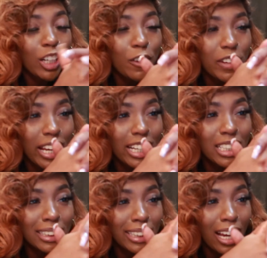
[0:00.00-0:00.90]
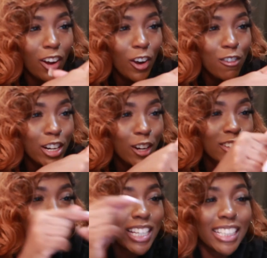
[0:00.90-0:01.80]
notification sound over and
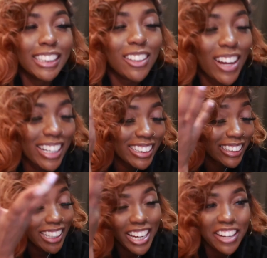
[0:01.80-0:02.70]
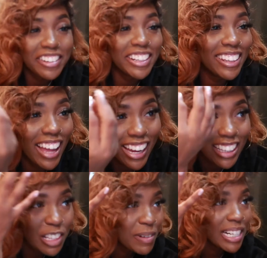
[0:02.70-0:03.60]
over again so I can just hear it,
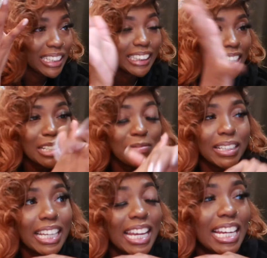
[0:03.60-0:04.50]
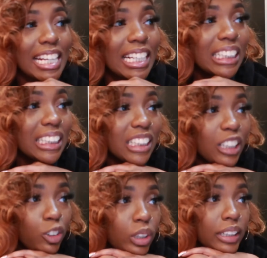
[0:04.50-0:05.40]
like the money's coming.
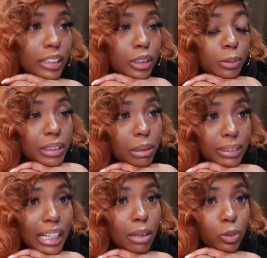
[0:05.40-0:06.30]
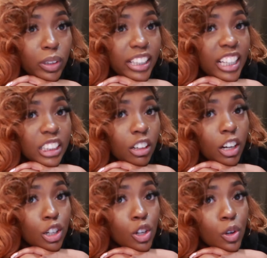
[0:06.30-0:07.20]
So um, sometimes when things
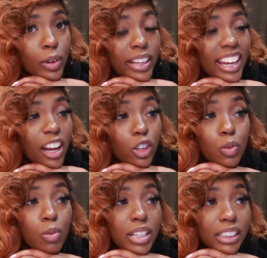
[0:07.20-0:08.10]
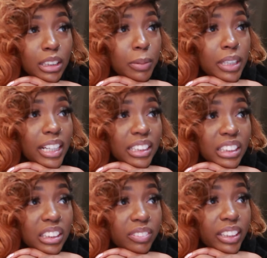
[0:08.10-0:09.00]
aren't going how you want it to be, I
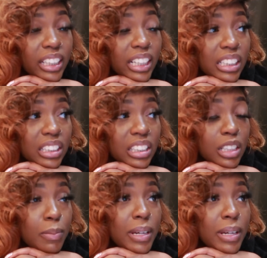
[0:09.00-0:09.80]
just feel like the